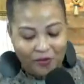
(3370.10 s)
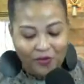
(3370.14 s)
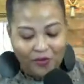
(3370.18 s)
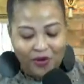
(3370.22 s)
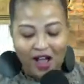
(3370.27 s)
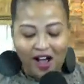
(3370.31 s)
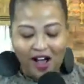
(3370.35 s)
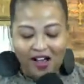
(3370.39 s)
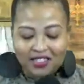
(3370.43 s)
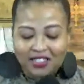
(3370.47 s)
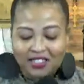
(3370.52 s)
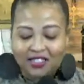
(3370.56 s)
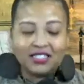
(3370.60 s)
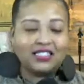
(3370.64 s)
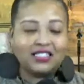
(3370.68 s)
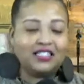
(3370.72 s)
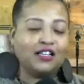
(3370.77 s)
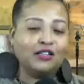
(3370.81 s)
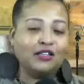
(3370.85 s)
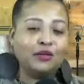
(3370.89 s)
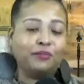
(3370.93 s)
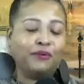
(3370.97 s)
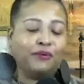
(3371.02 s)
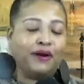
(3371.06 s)
we also
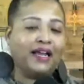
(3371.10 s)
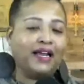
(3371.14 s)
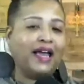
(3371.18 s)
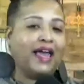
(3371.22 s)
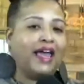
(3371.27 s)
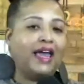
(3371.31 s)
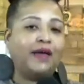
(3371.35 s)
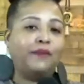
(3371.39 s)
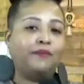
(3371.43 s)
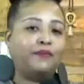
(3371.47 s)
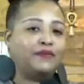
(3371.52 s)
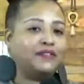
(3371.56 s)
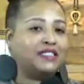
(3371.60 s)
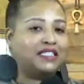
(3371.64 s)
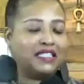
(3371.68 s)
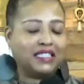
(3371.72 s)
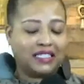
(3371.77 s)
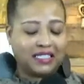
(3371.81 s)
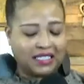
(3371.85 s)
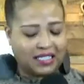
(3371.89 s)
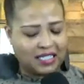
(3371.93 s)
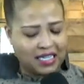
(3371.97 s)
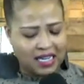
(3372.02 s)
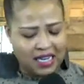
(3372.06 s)
celebrate April
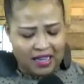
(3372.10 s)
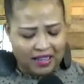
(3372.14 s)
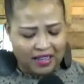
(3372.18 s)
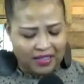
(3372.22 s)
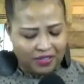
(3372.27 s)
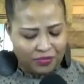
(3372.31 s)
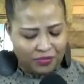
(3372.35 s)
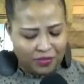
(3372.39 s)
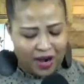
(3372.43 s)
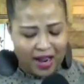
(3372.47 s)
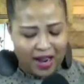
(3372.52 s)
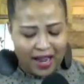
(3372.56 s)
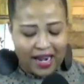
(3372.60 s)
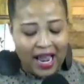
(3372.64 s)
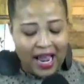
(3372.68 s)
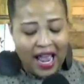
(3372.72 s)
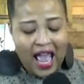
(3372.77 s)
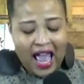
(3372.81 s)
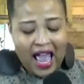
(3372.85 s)
16th, right?